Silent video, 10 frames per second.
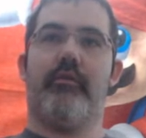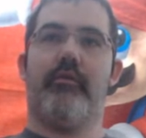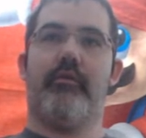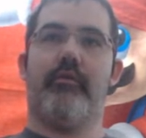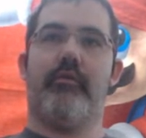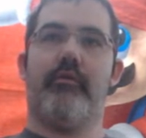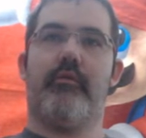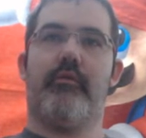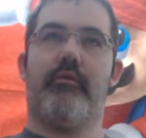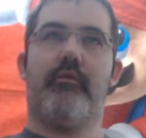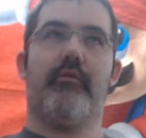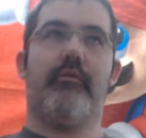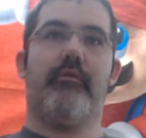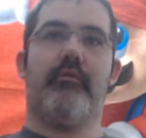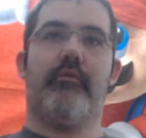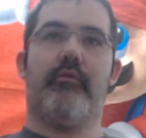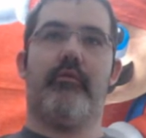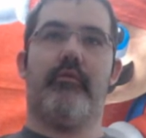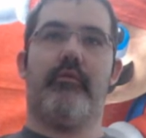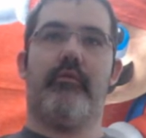
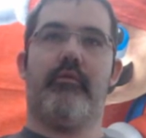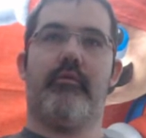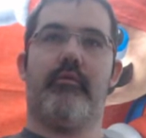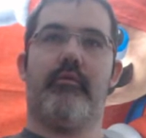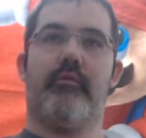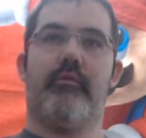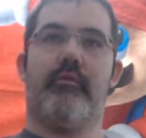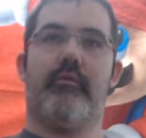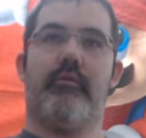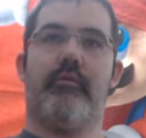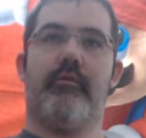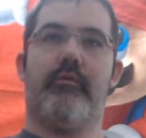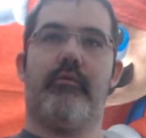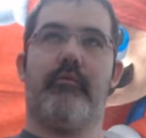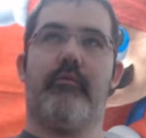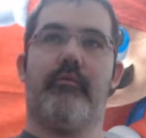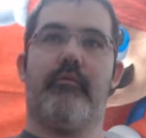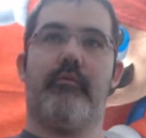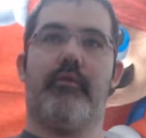(silence)